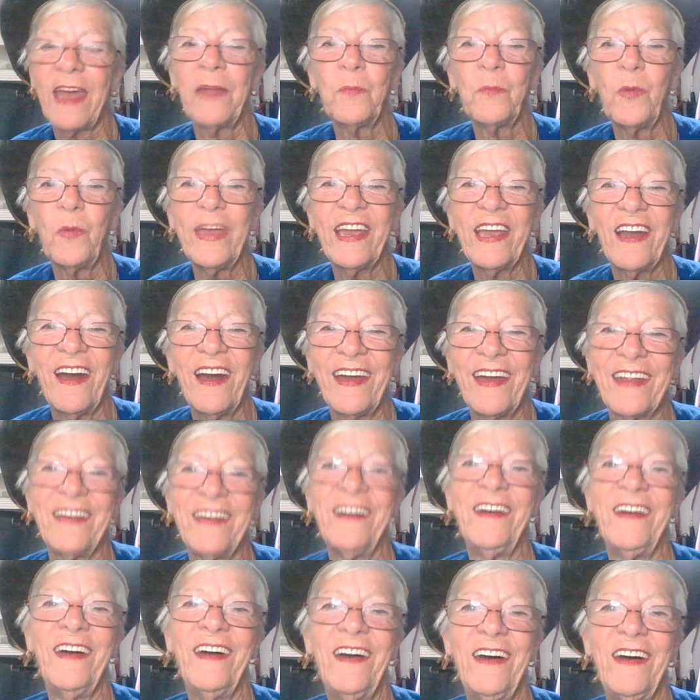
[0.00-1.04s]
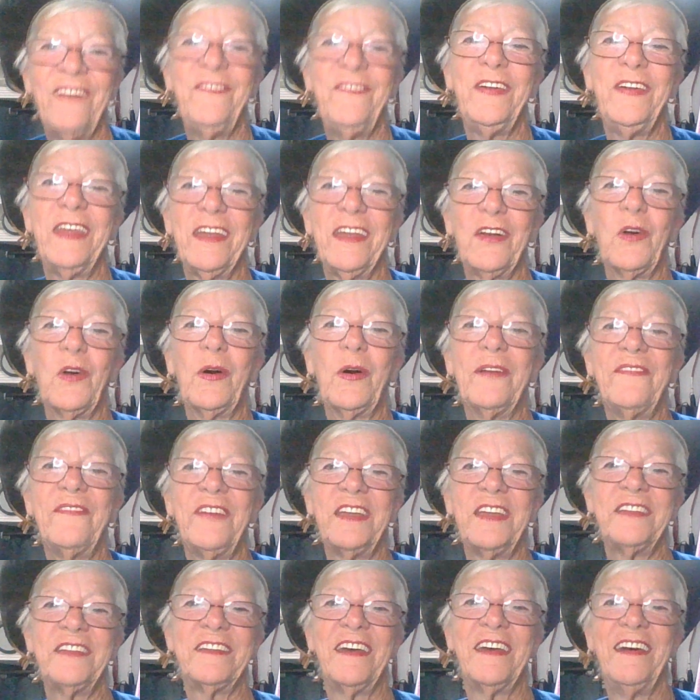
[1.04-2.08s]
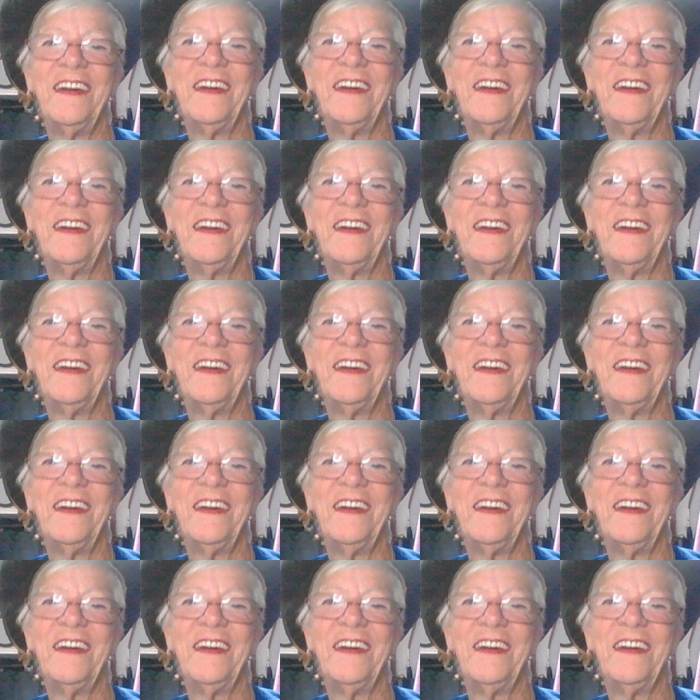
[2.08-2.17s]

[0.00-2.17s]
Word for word: and we got a video of it.